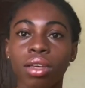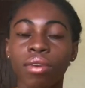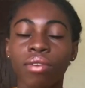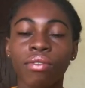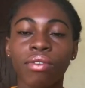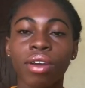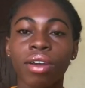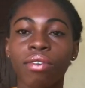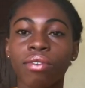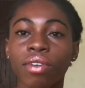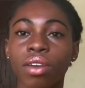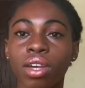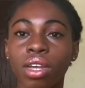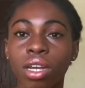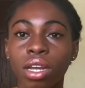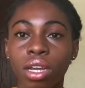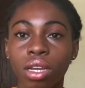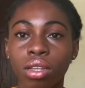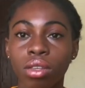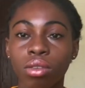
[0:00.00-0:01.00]
very very
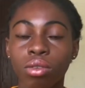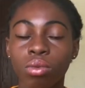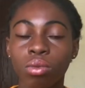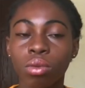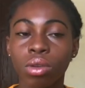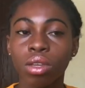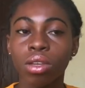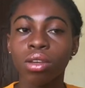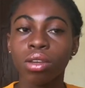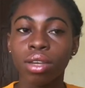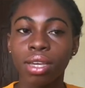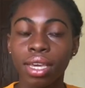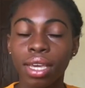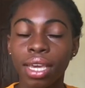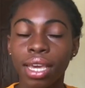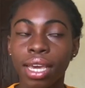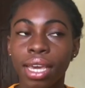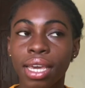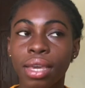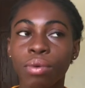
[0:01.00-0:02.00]
nice way
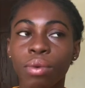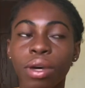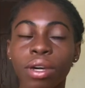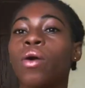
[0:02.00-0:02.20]
okay